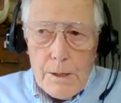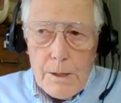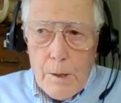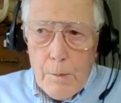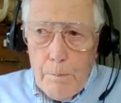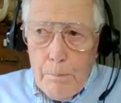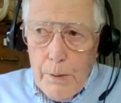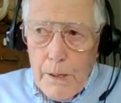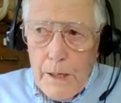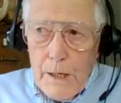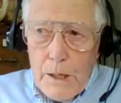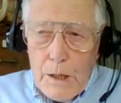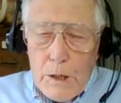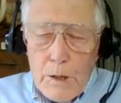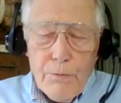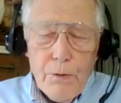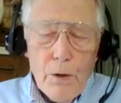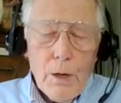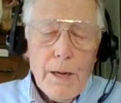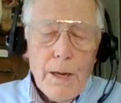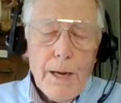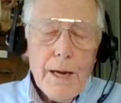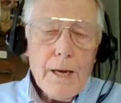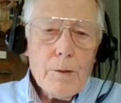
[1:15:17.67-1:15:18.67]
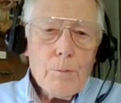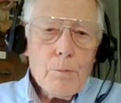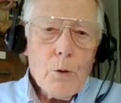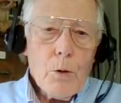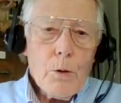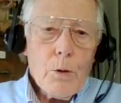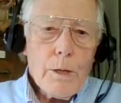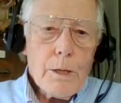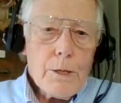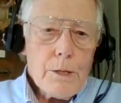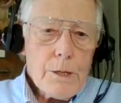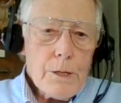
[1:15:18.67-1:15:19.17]
peaceful animal.
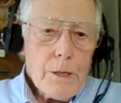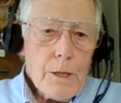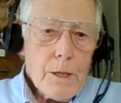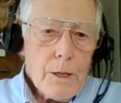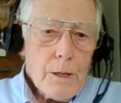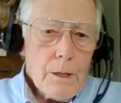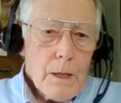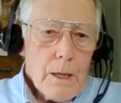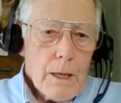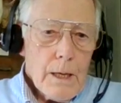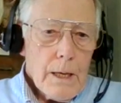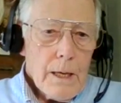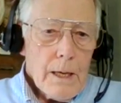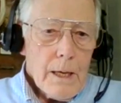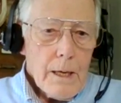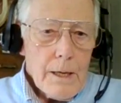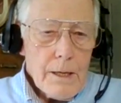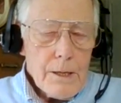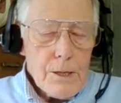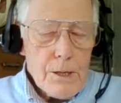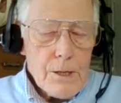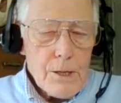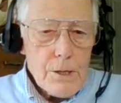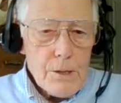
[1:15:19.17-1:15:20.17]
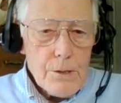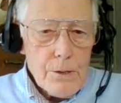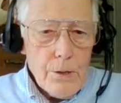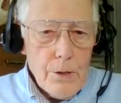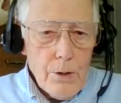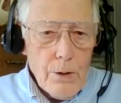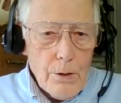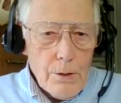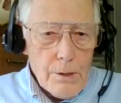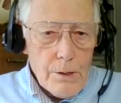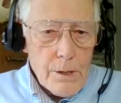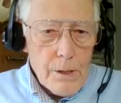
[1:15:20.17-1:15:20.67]
It's
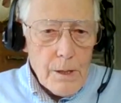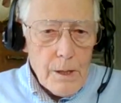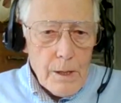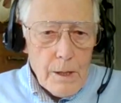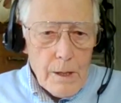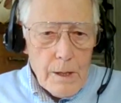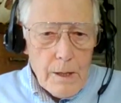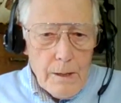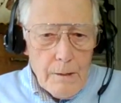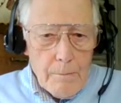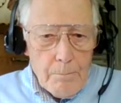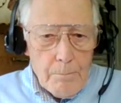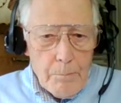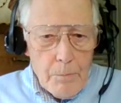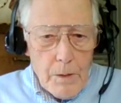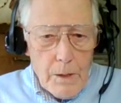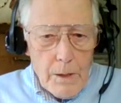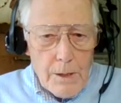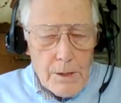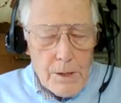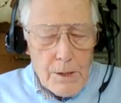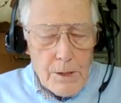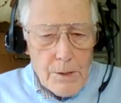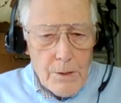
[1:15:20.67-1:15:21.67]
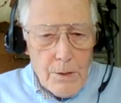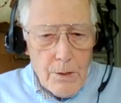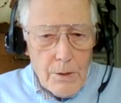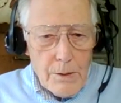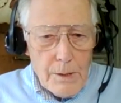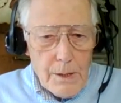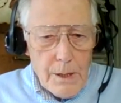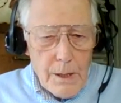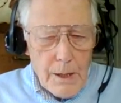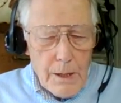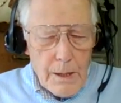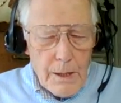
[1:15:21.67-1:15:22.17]
not
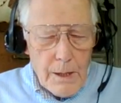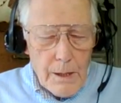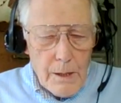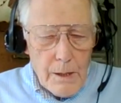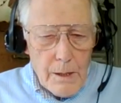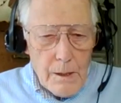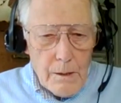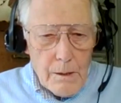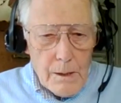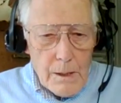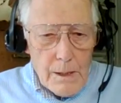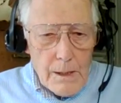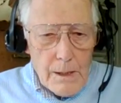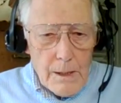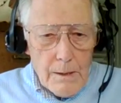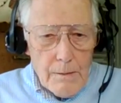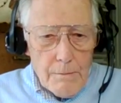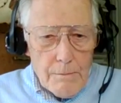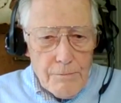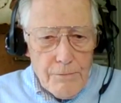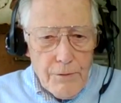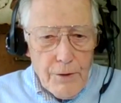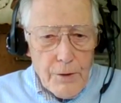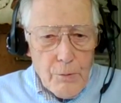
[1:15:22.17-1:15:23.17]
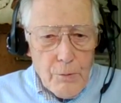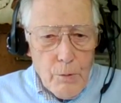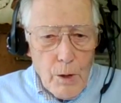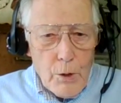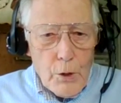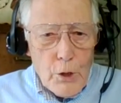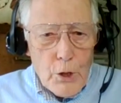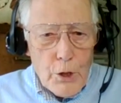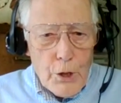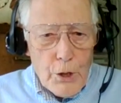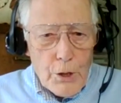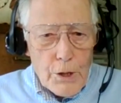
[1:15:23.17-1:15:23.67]
a
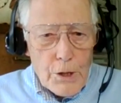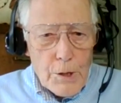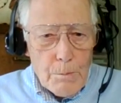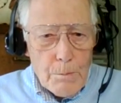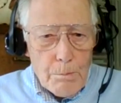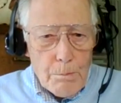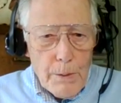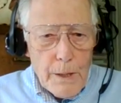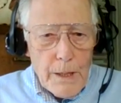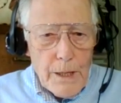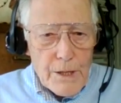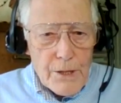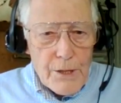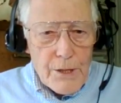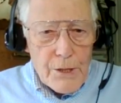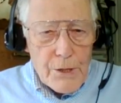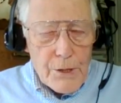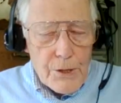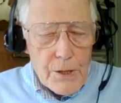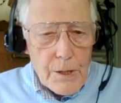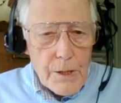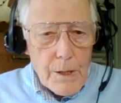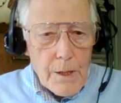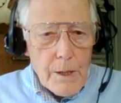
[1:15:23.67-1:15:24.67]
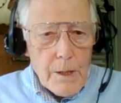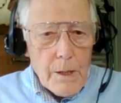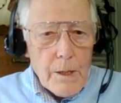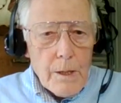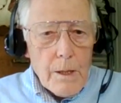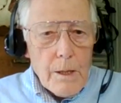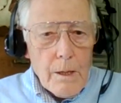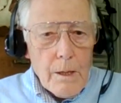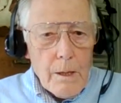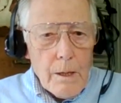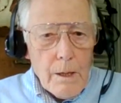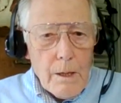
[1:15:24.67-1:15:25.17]
ferocious beast.
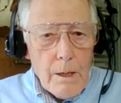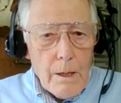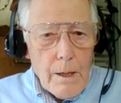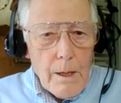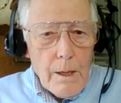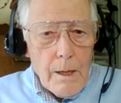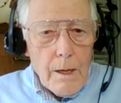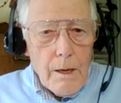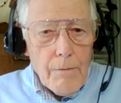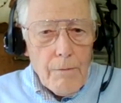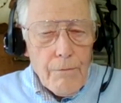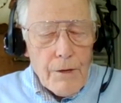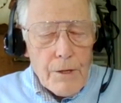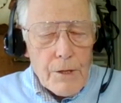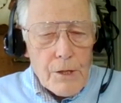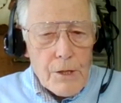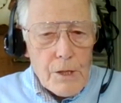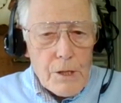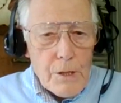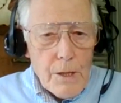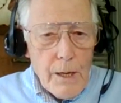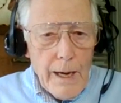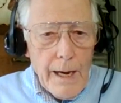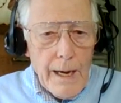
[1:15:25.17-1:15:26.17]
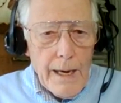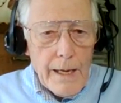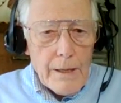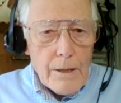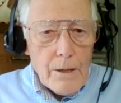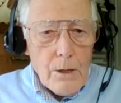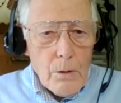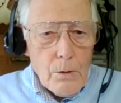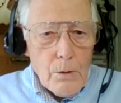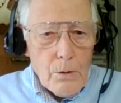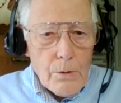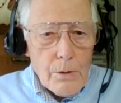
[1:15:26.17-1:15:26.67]
If it's
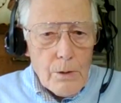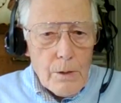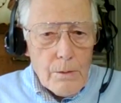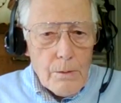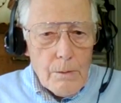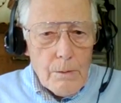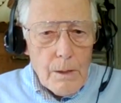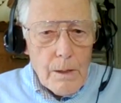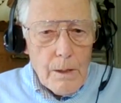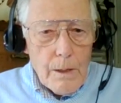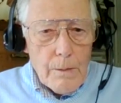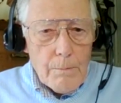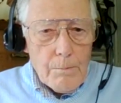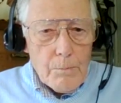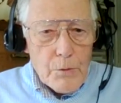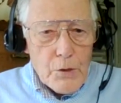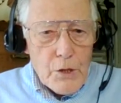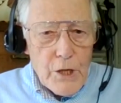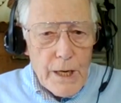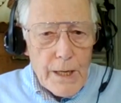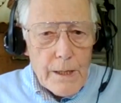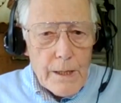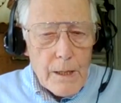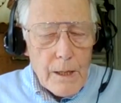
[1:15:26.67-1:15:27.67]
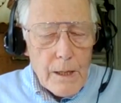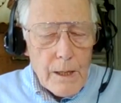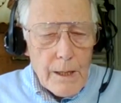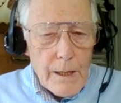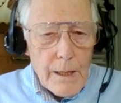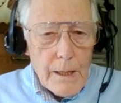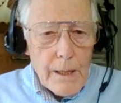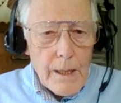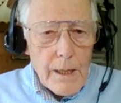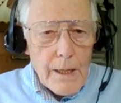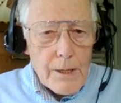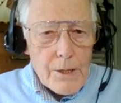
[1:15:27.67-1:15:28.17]
handled gently,
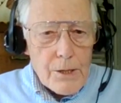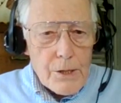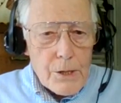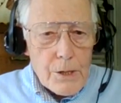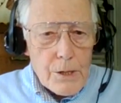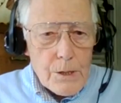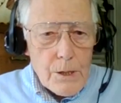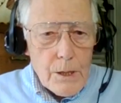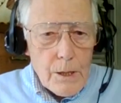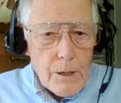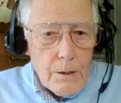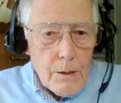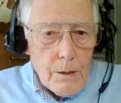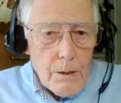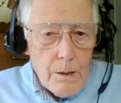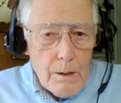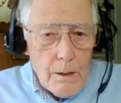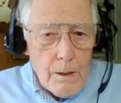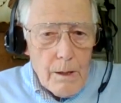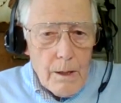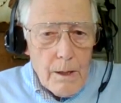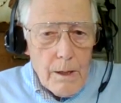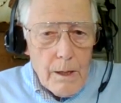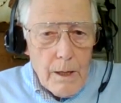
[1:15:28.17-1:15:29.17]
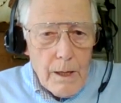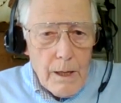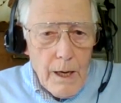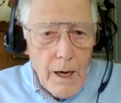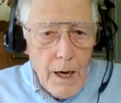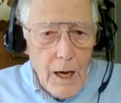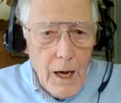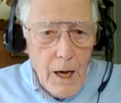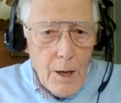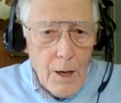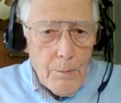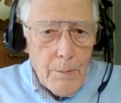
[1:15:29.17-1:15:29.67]
it's a
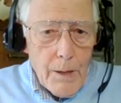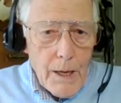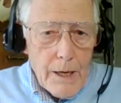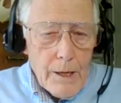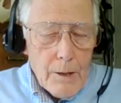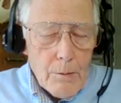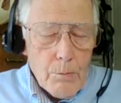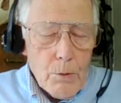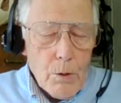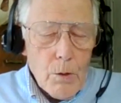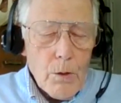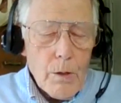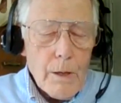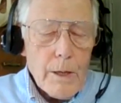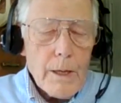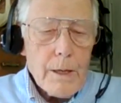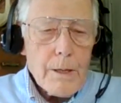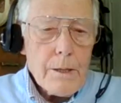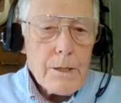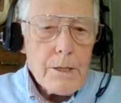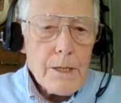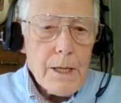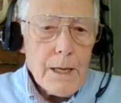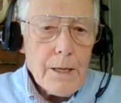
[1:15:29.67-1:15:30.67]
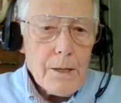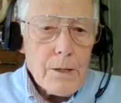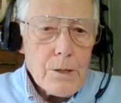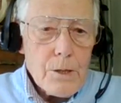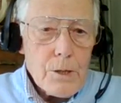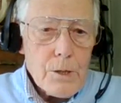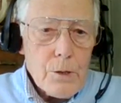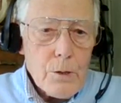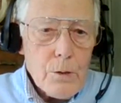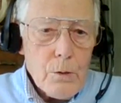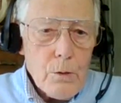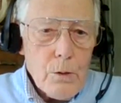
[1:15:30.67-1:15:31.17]
calm animal. It tends
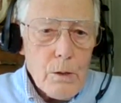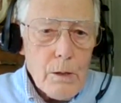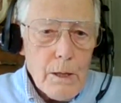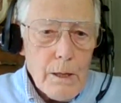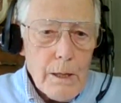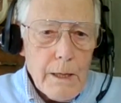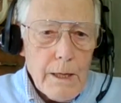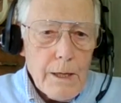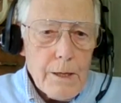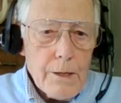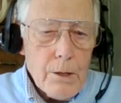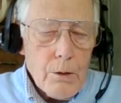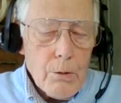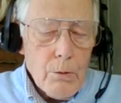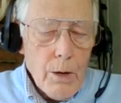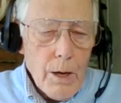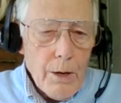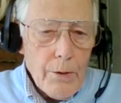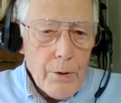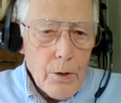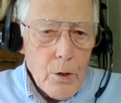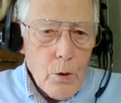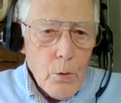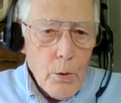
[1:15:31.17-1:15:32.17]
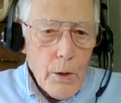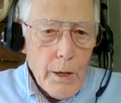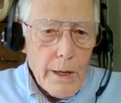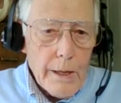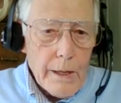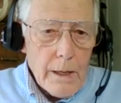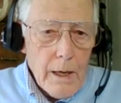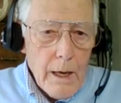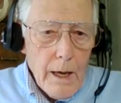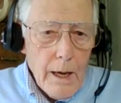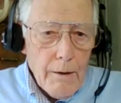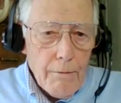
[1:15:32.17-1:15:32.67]
to lead a rather quiet
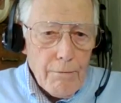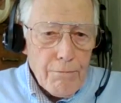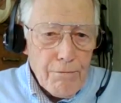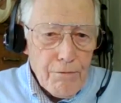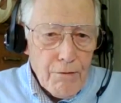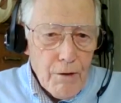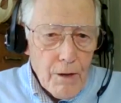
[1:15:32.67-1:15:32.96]
life,